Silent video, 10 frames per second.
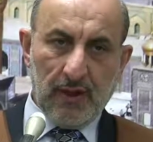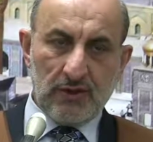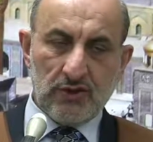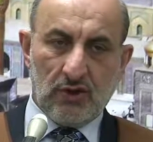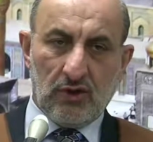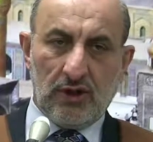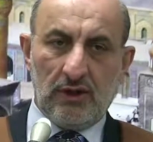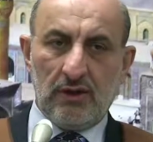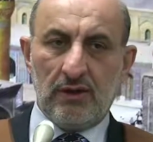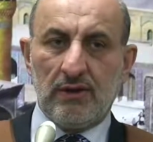So
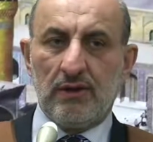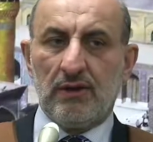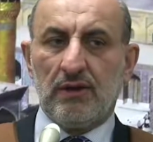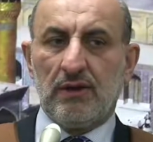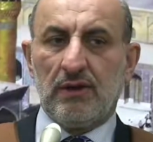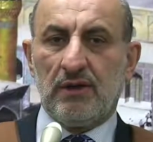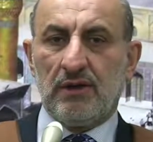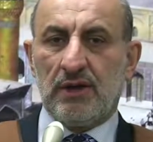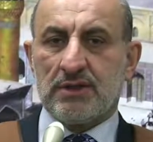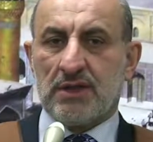in
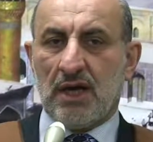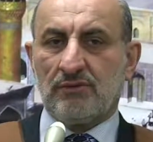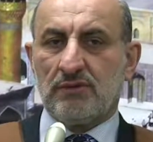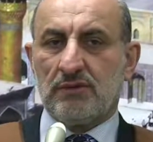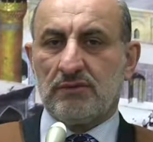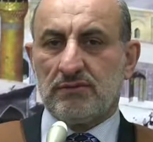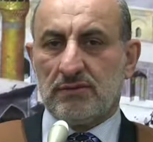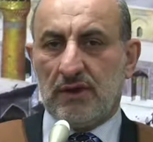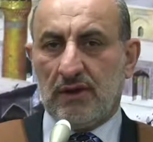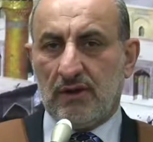Islam,
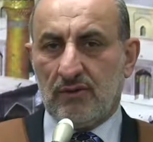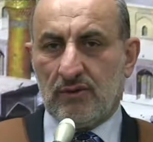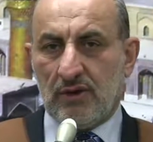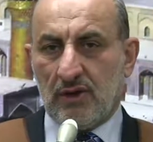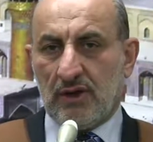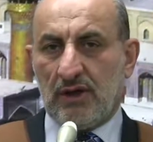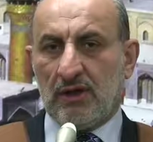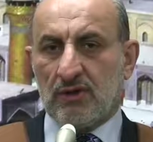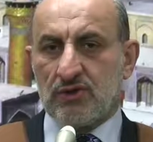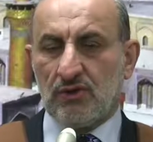
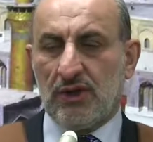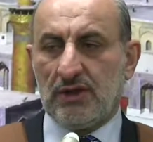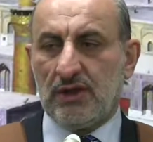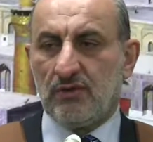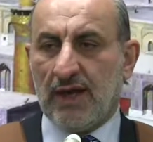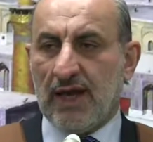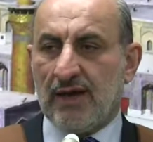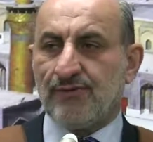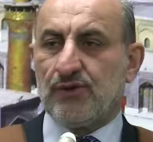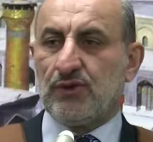on Usuluddin, we
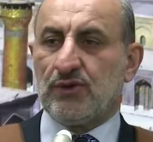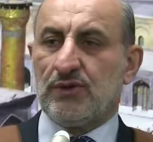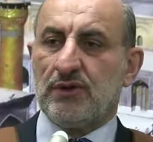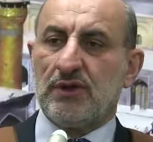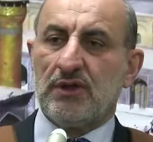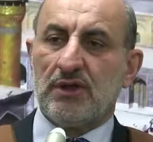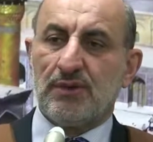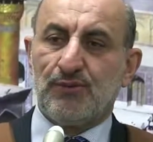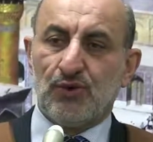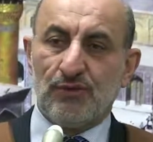have to
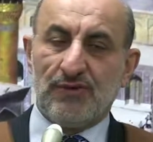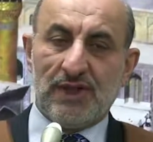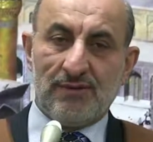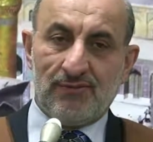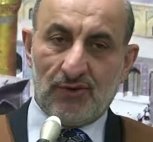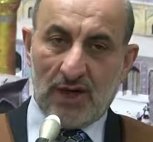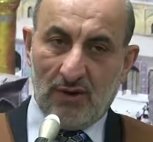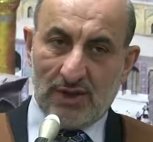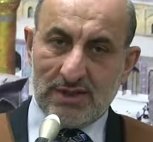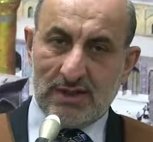prove them for
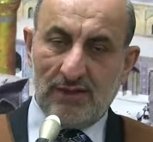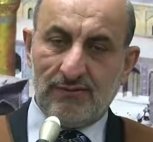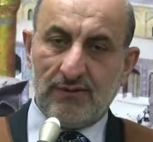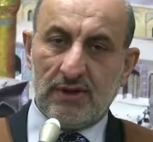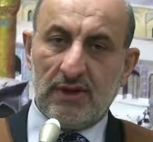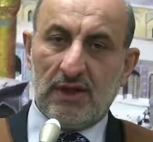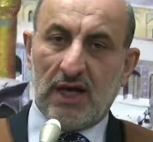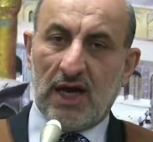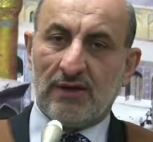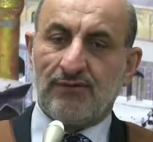ourselves
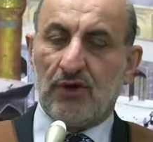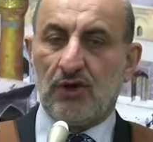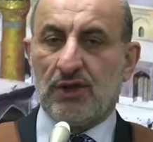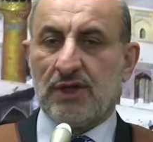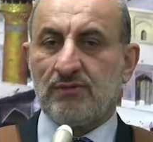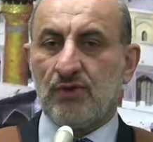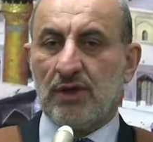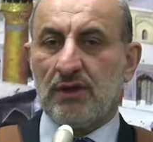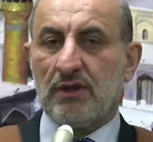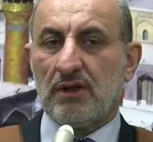and follow them
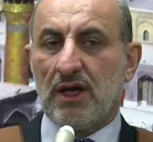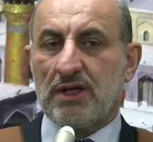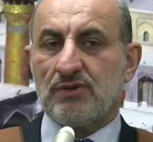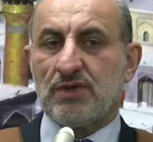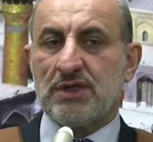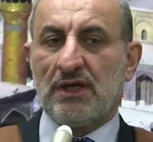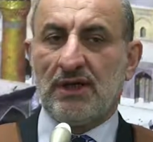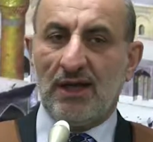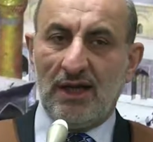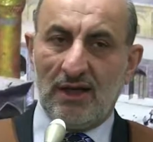with, as we say,
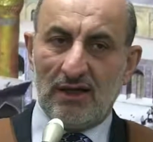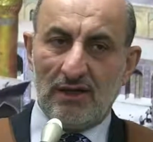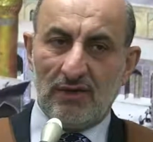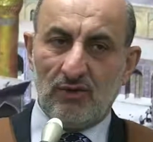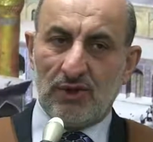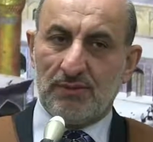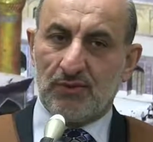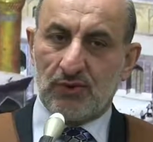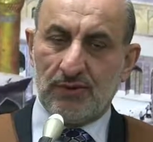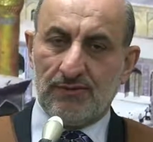delil, with the
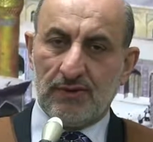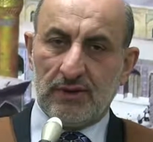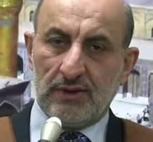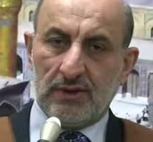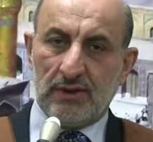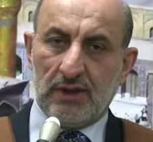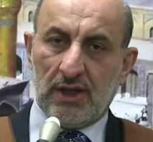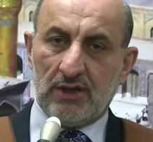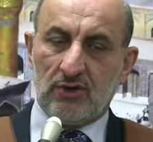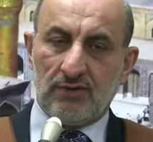proof,
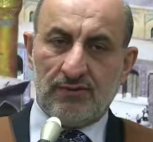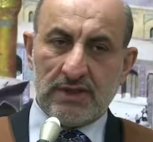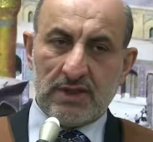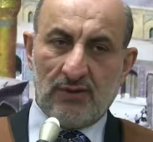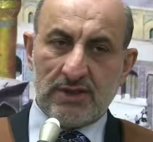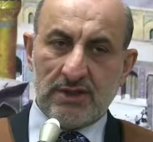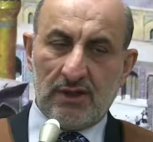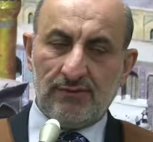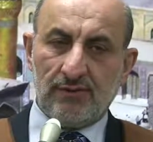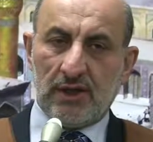and convince
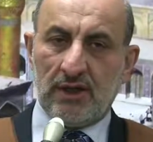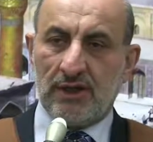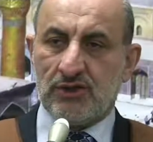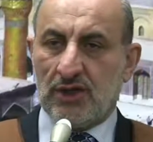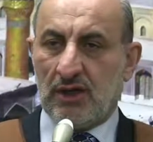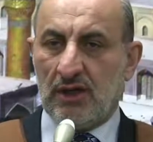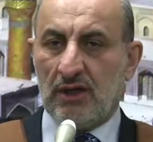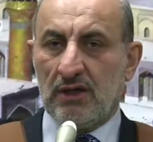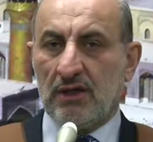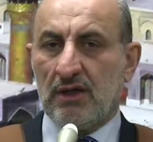ourselves. And naturally,